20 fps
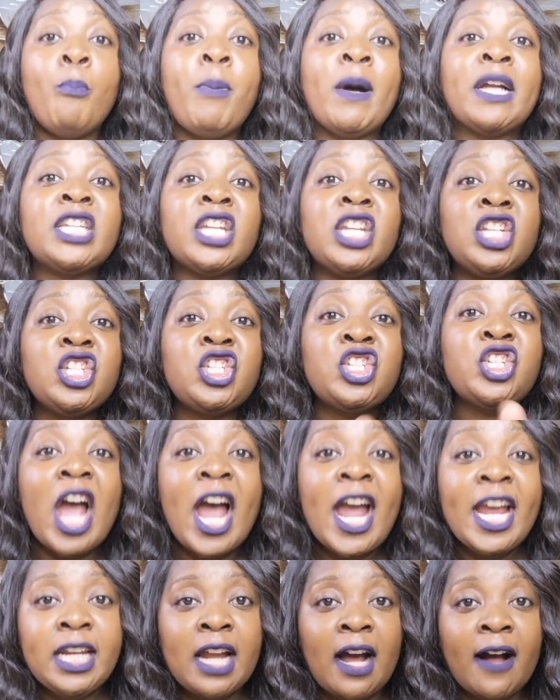But in
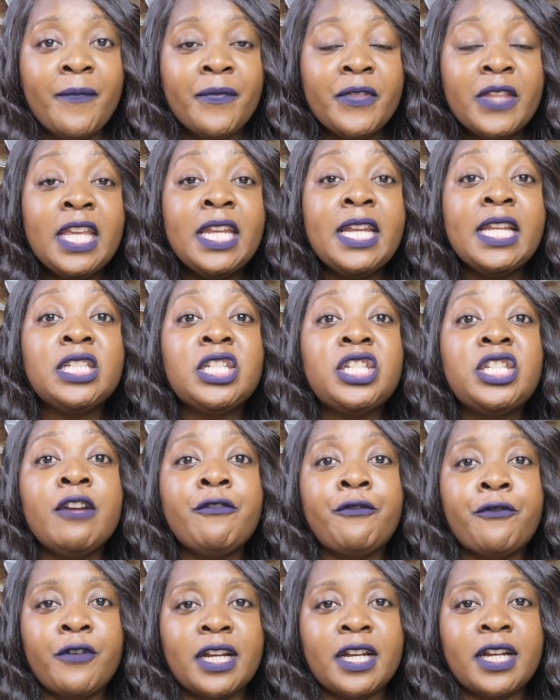China, it is
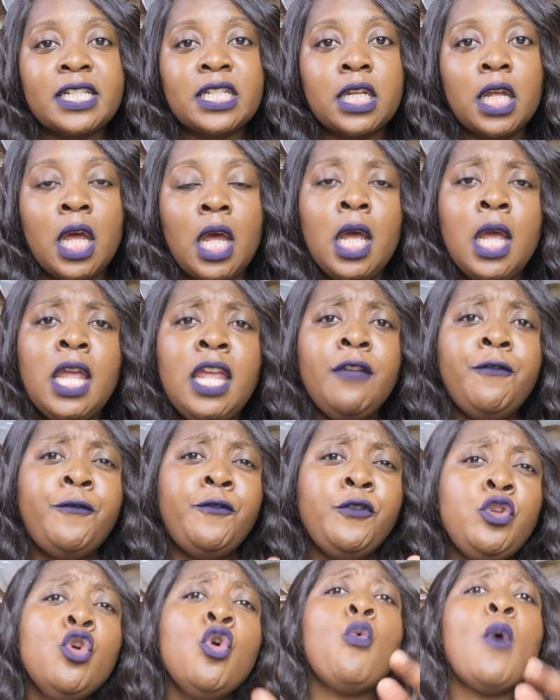different.
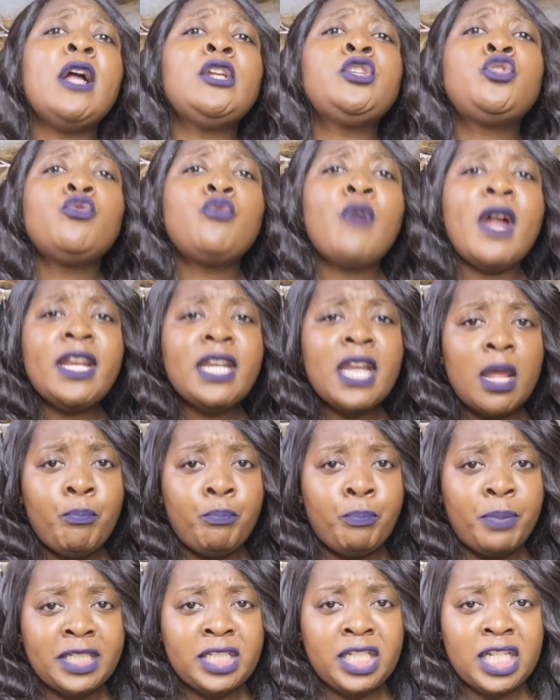If you want to run a
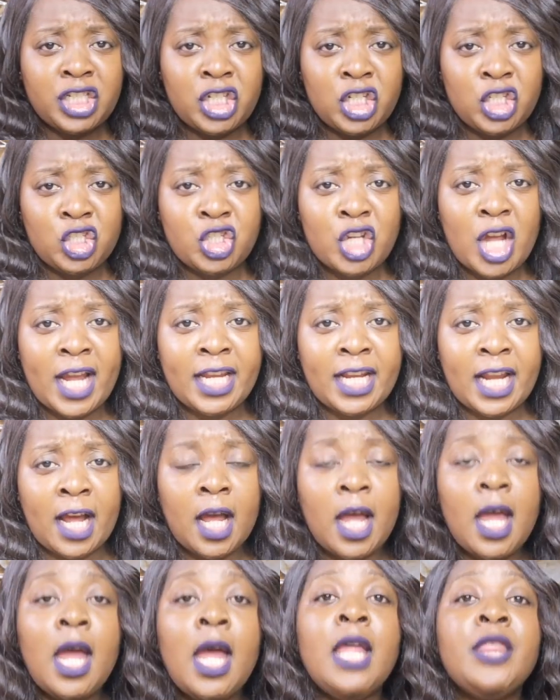business in
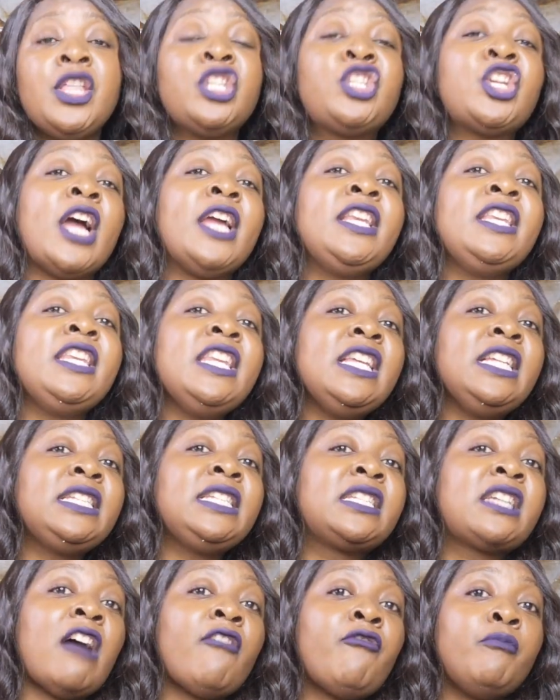China, the
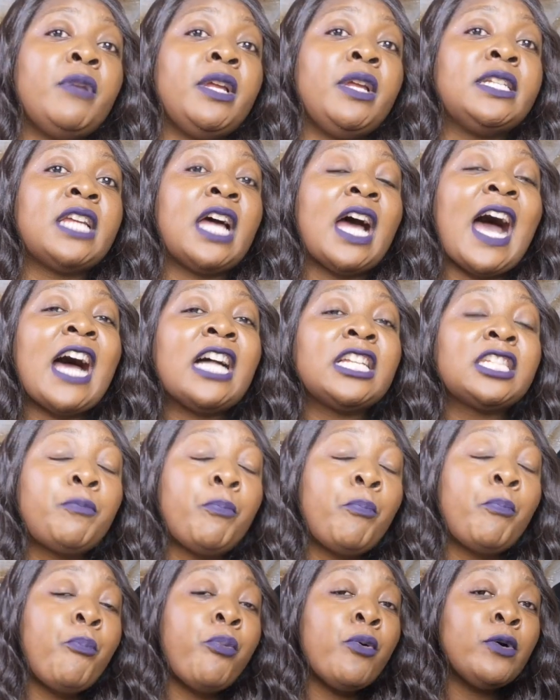Chinese government has
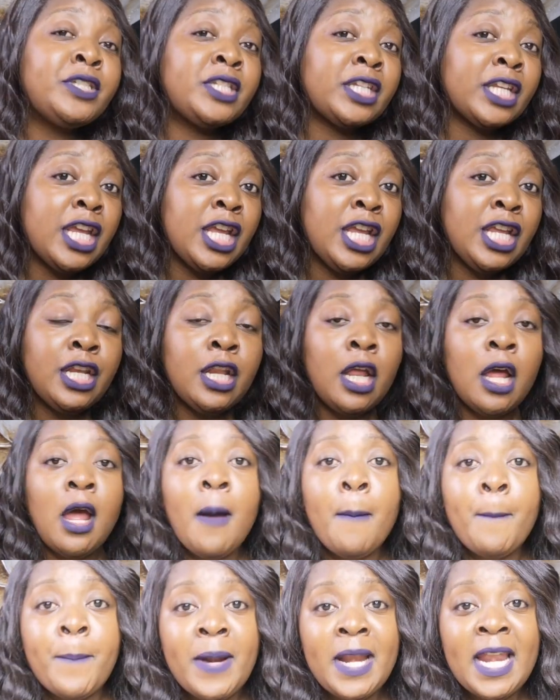put
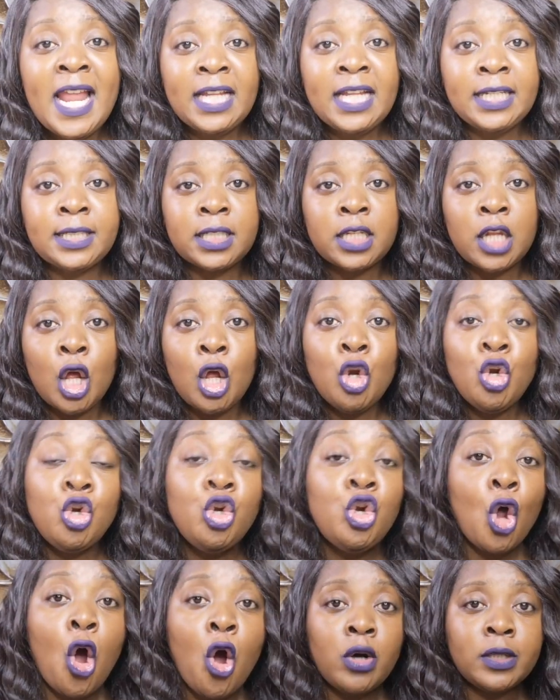in place
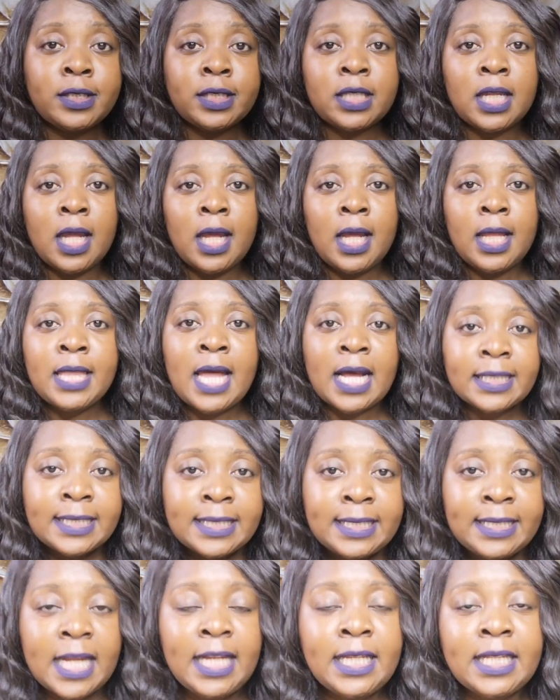laws that
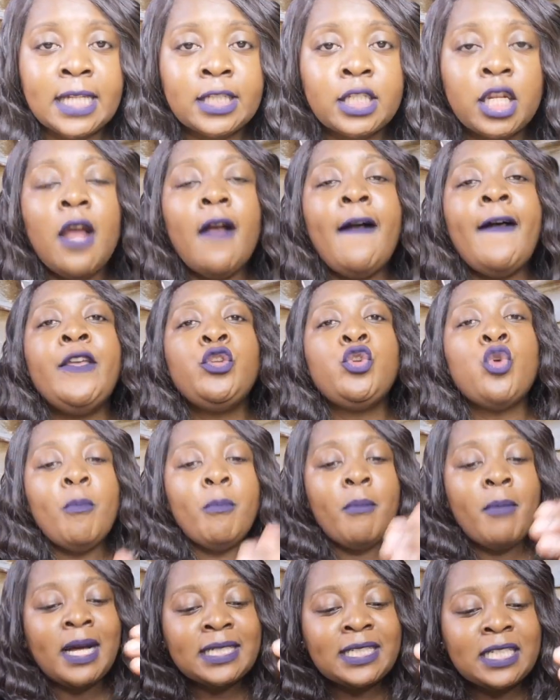state that you
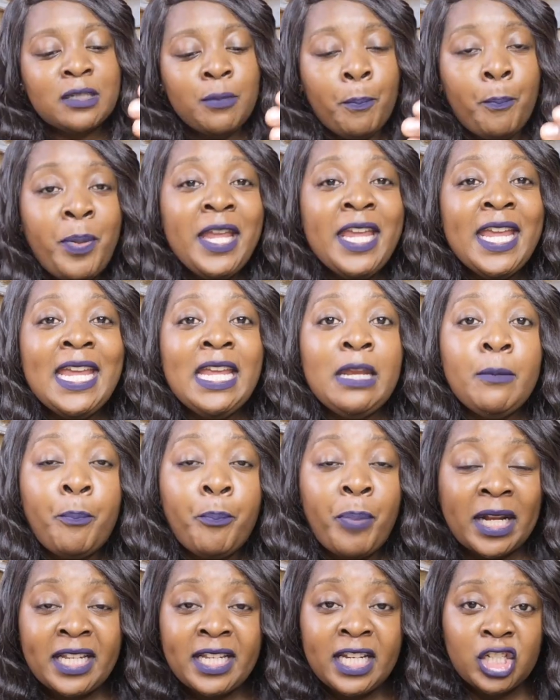must be
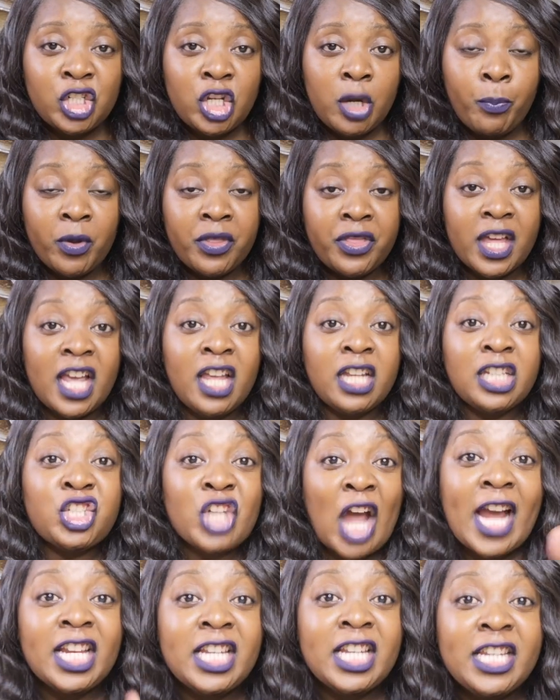in partnership with a
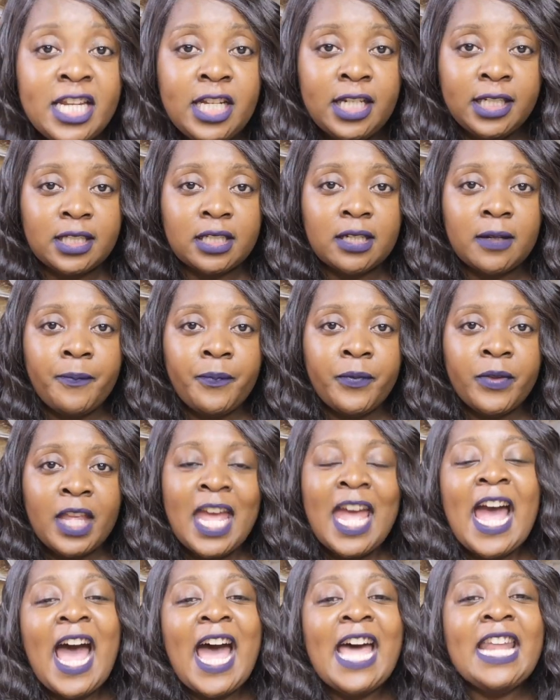Chinese
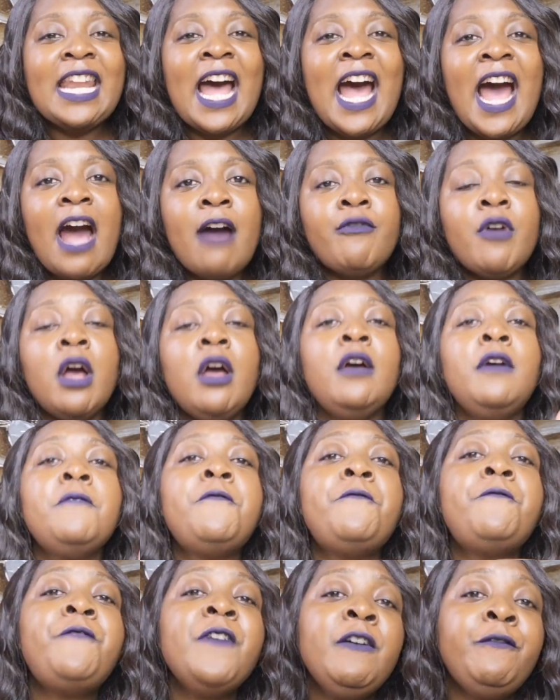and have
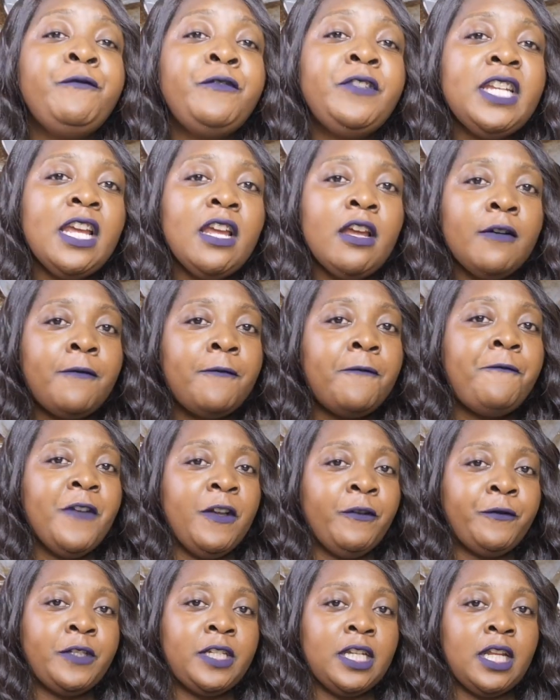
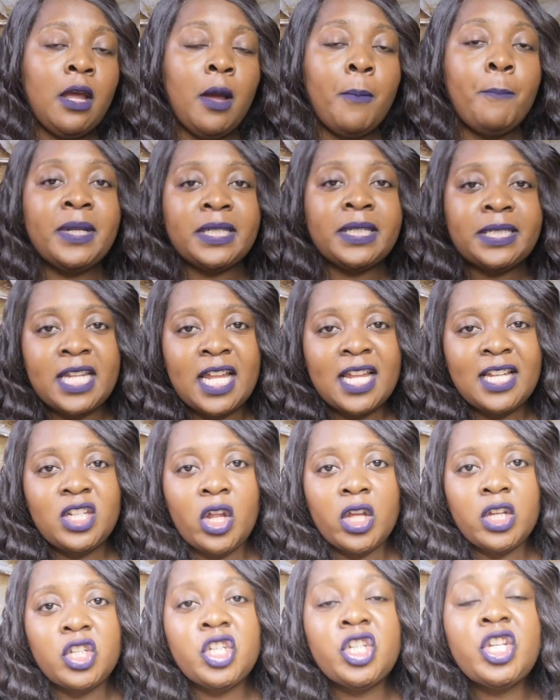
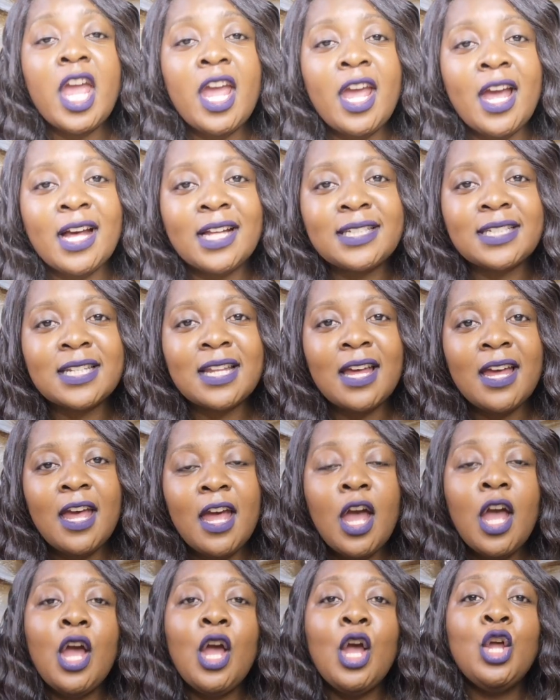50% shares.
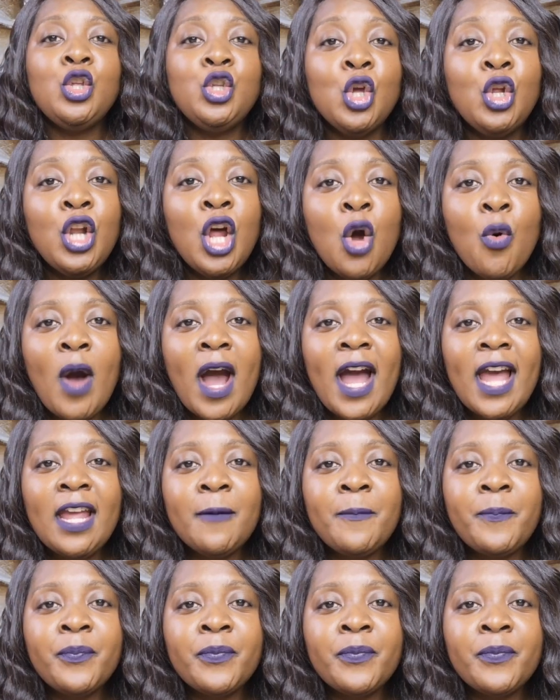You know why?